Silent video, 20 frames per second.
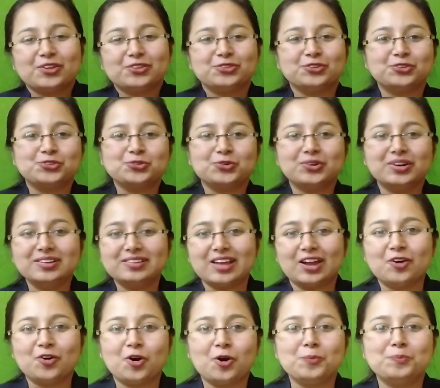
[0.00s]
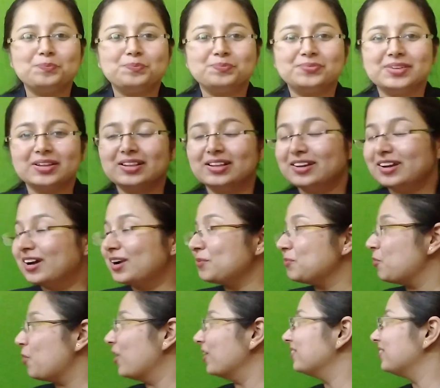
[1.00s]
So students, I hope till here
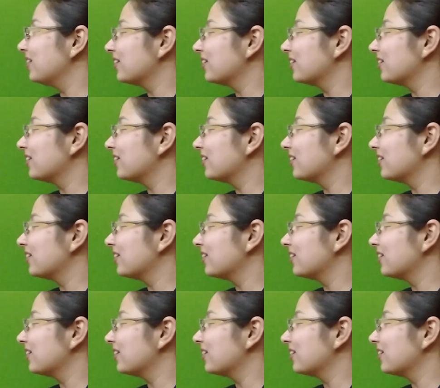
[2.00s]
points